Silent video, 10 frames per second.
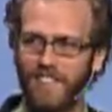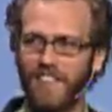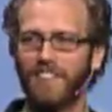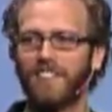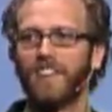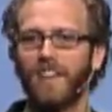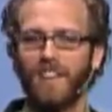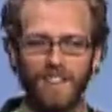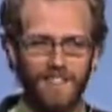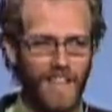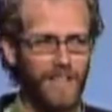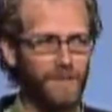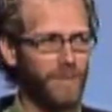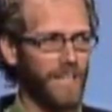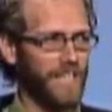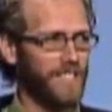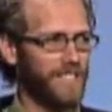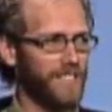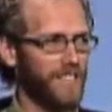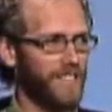that's taking place.